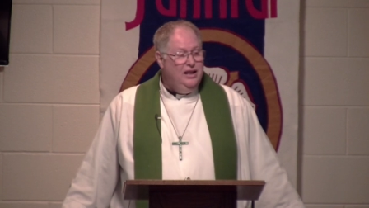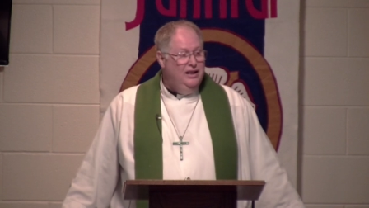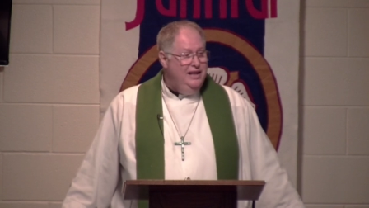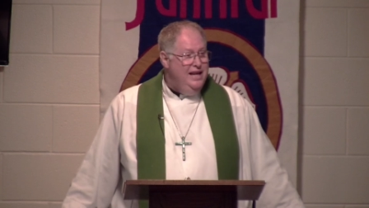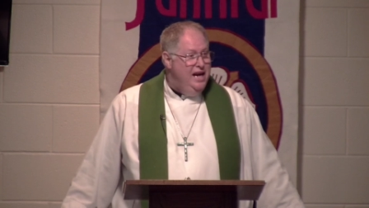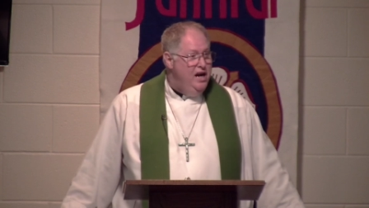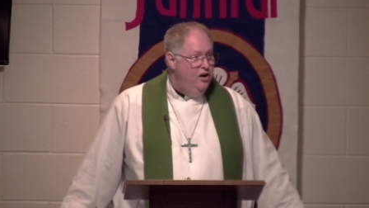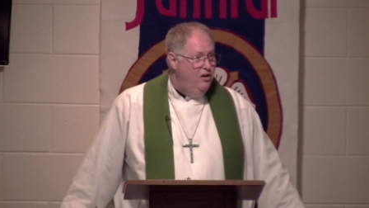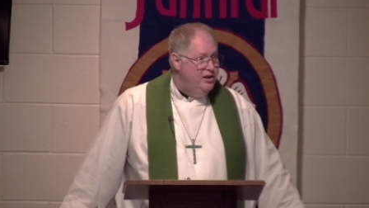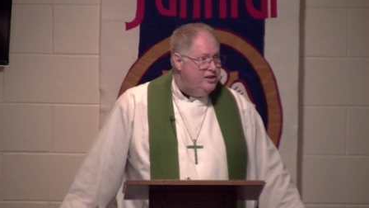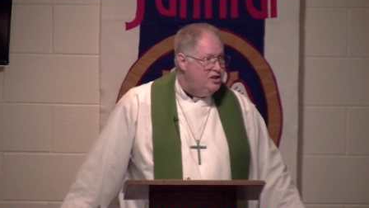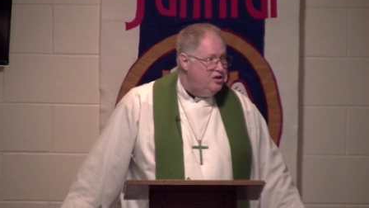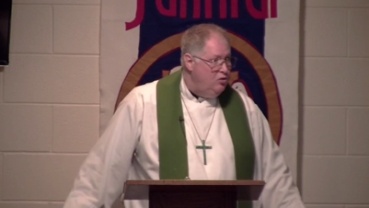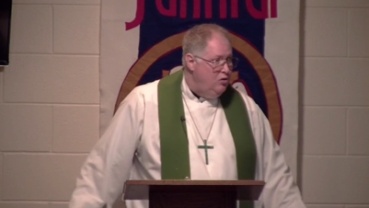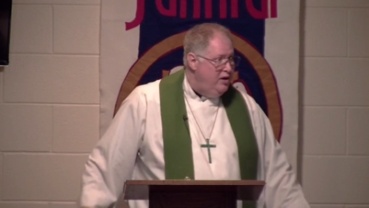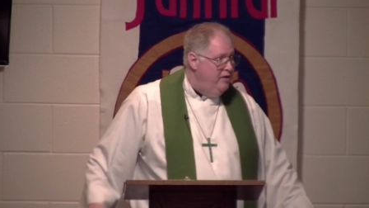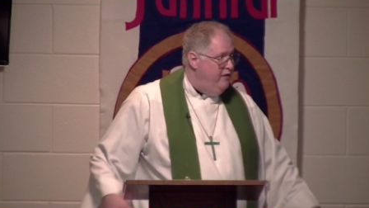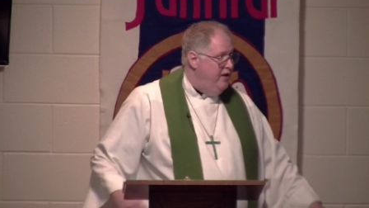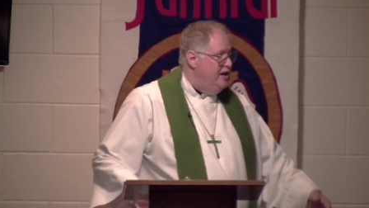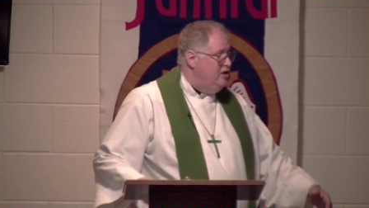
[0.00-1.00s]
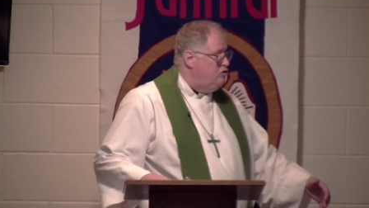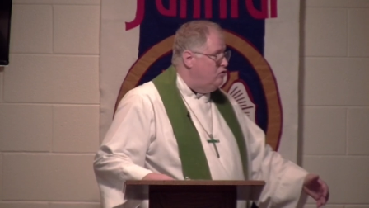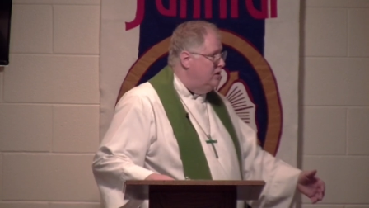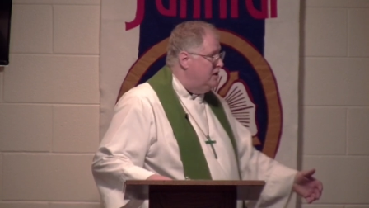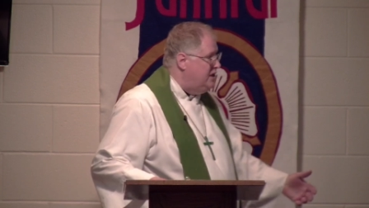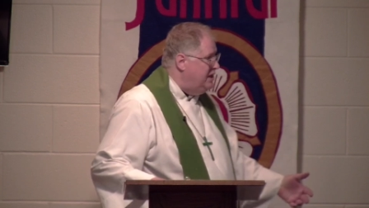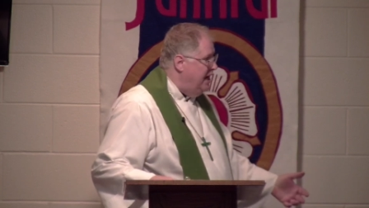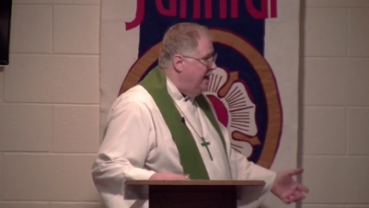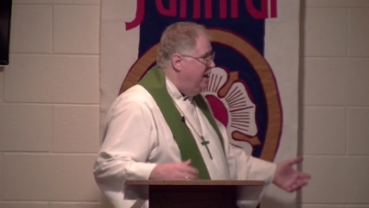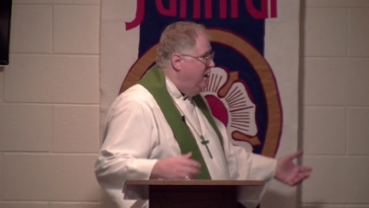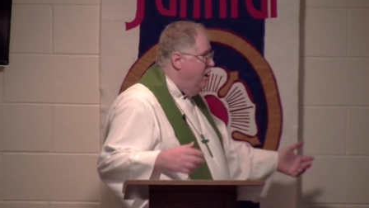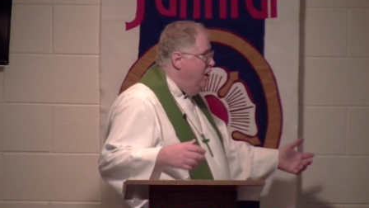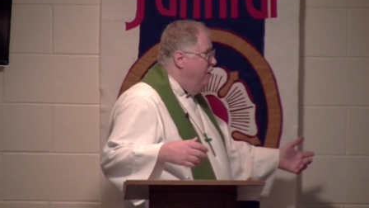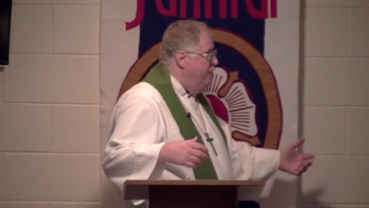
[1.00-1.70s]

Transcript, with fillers: clear. It's sort of interesting.